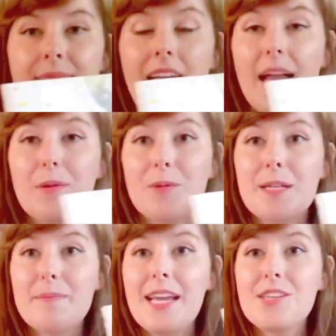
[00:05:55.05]
And we want
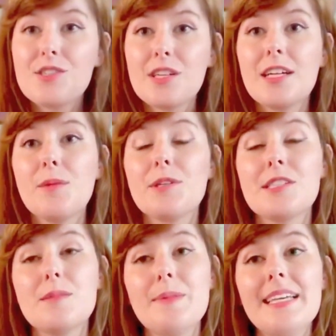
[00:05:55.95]
to make sure we're
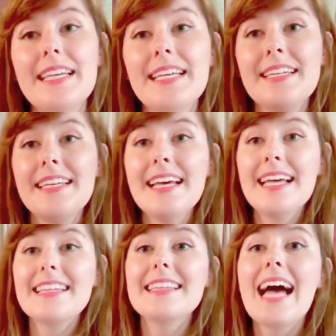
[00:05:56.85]
speaking
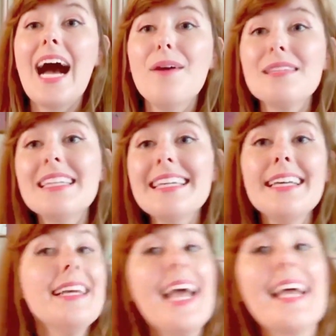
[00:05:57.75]

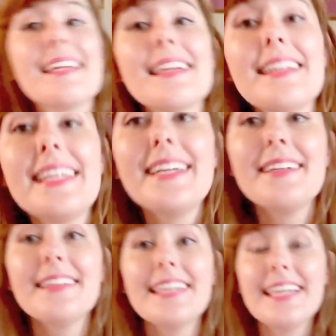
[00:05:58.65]
loudly and
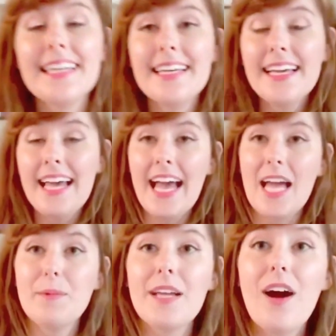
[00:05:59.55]
clearly.
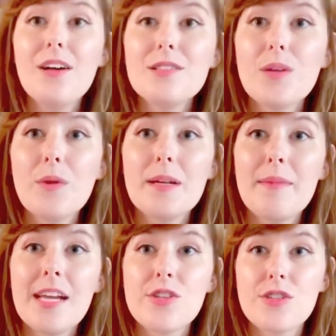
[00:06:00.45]
And we also want to
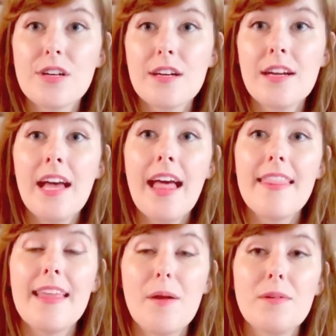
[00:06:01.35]
make sure
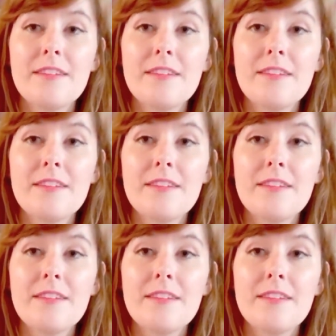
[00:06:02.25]
that we're